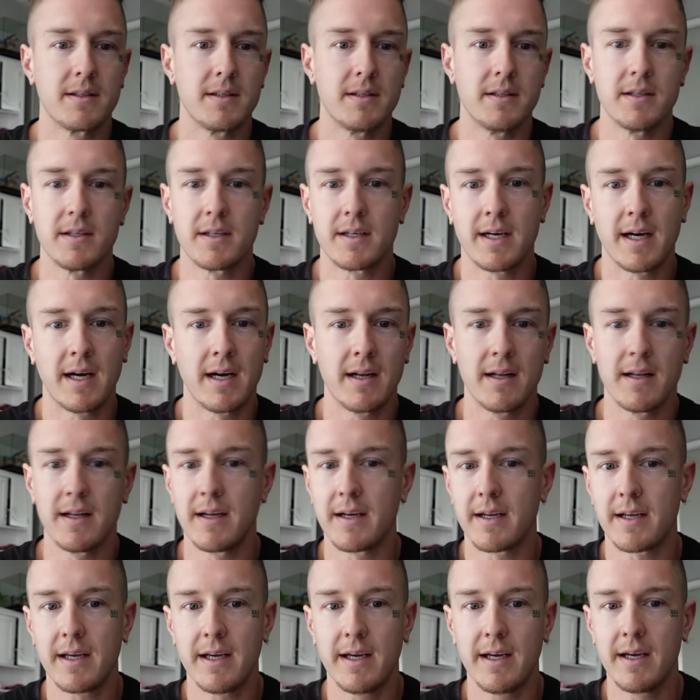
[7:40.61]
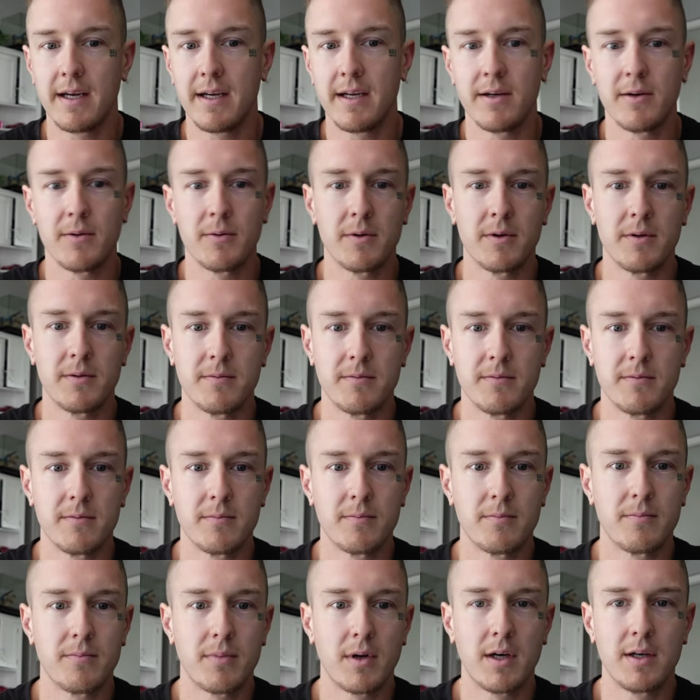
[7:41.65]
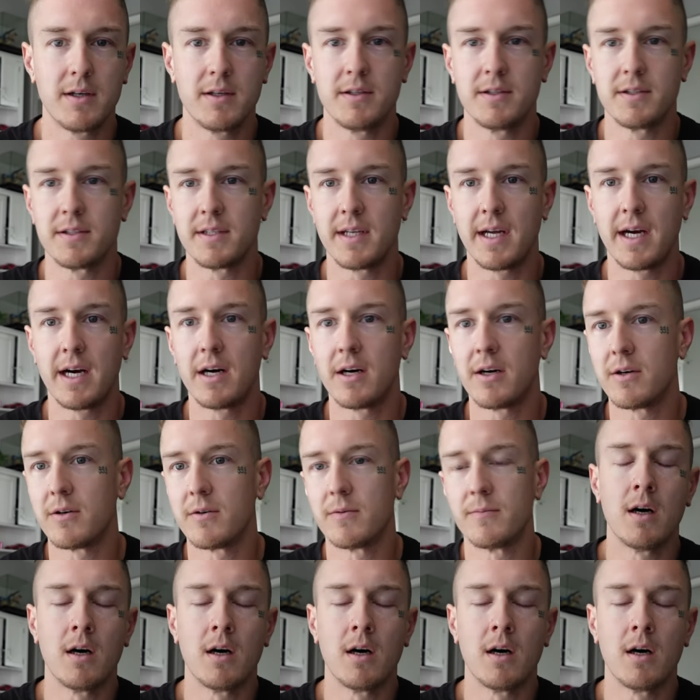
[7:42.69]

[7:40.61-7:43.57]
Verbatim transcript: you're kind of like hey we're partners now.